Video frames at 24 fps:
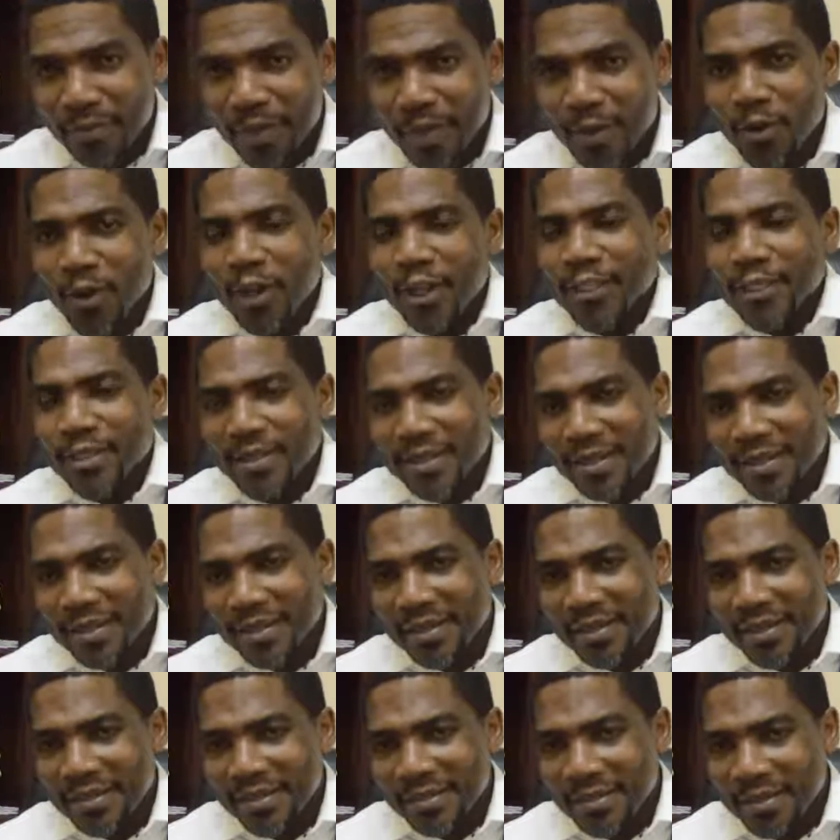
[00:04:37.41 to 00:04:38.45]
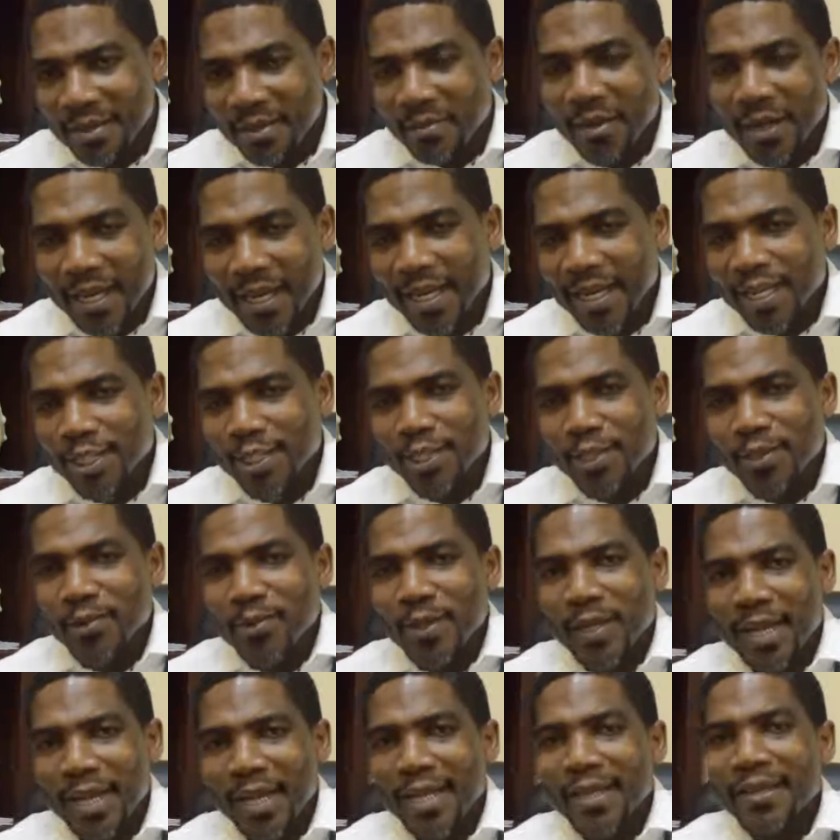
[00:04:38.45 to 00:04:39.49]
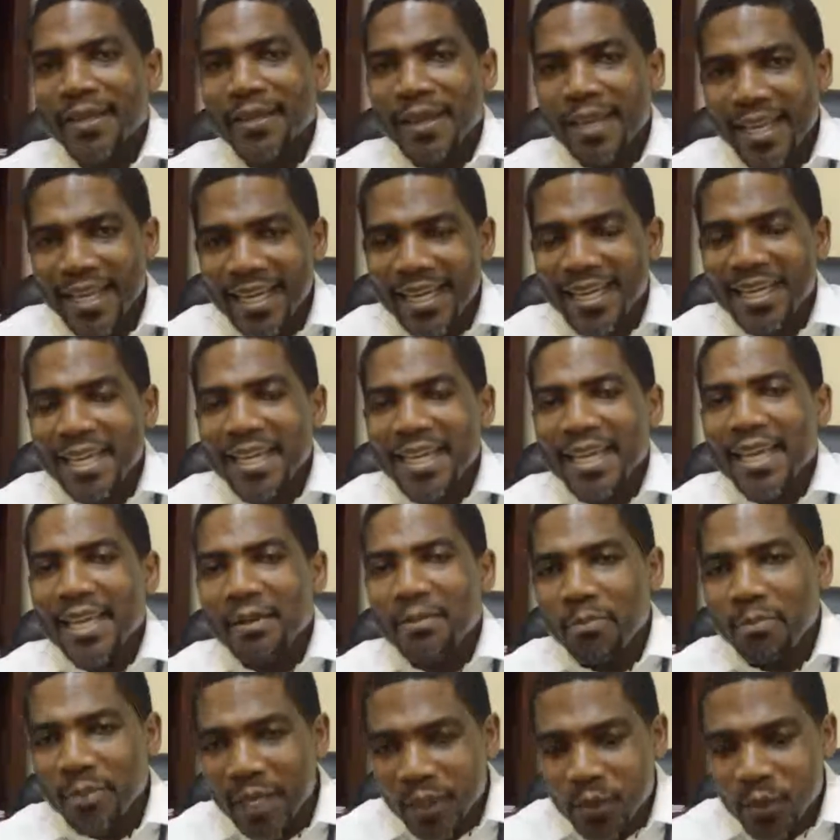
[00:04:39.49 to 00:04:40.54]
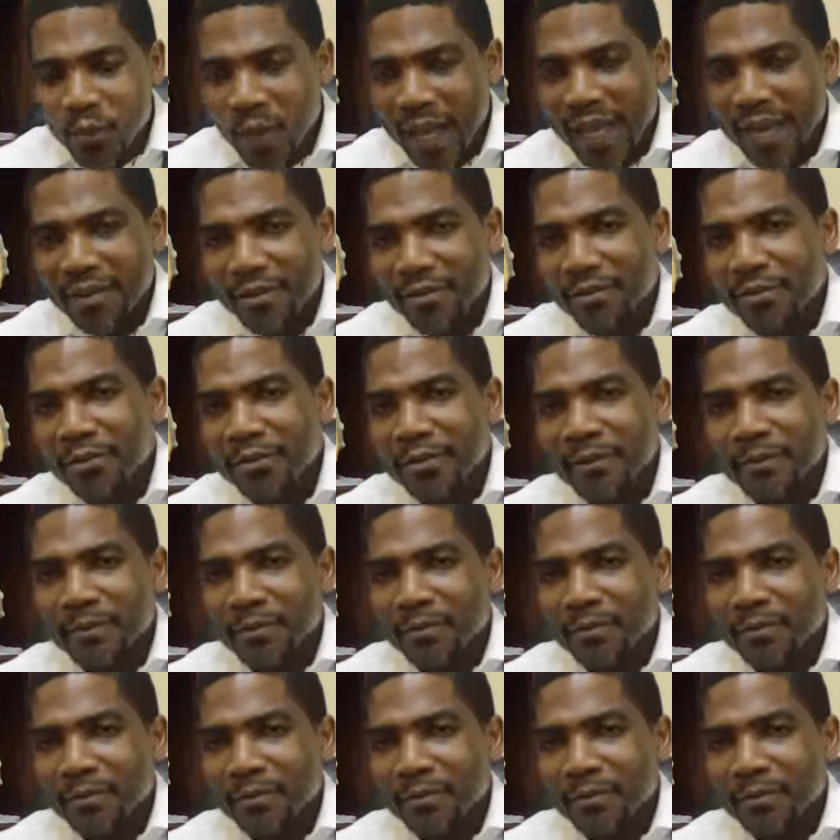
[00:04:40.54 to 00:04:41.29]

because on some occasions when I indicate B2,